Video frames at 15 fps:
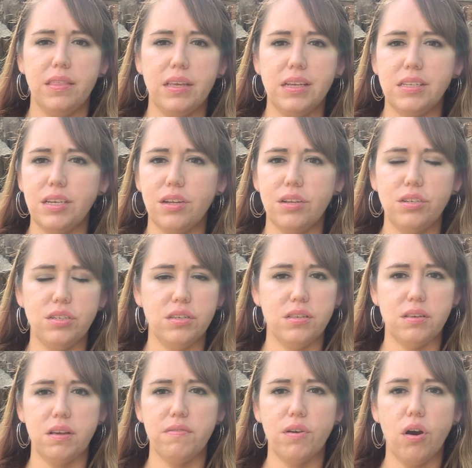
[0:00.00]
The
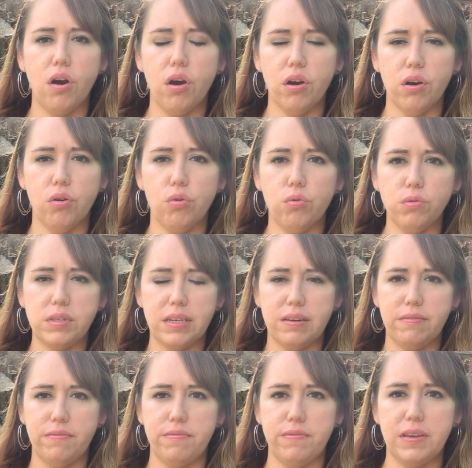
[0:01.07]
intelligence of the heart holds
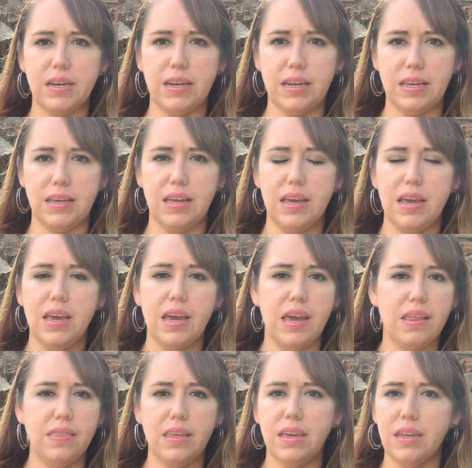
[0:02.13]
infinity.
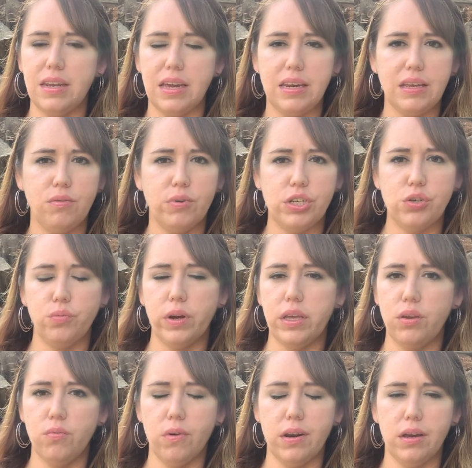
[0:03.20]
And then any which way
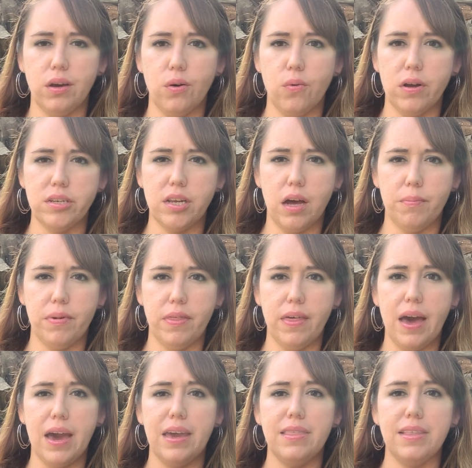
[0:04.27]
you want to go on top of
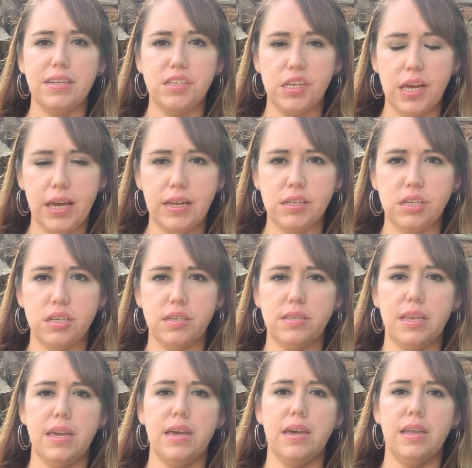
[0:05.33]
that, and the
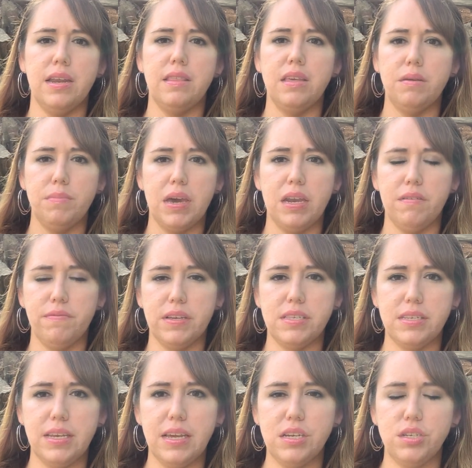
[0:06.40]
changes and the
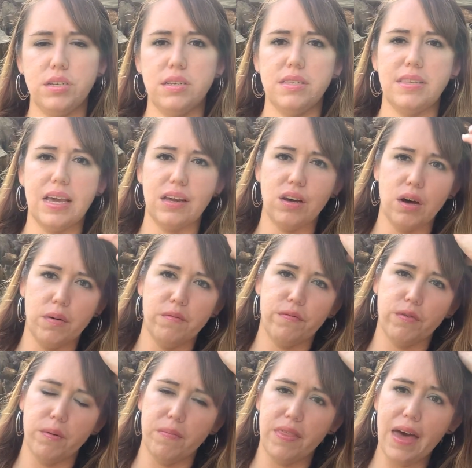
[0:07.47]
manifestations that come
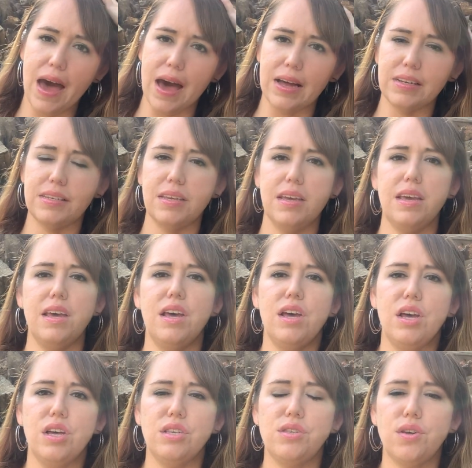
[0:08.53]
from that.
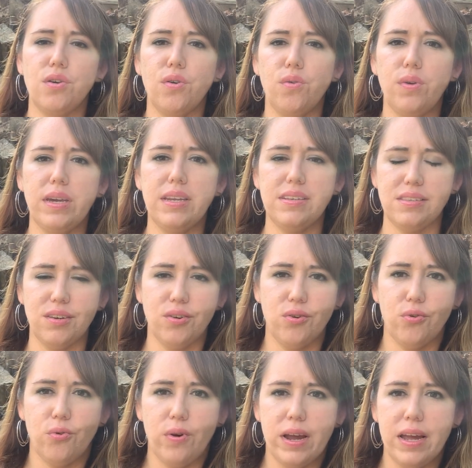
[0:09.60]
So it is a
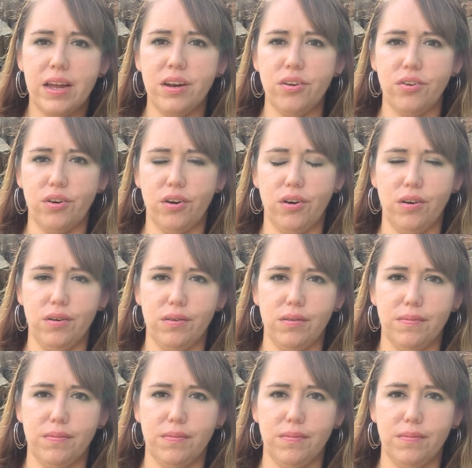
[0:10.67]
grander,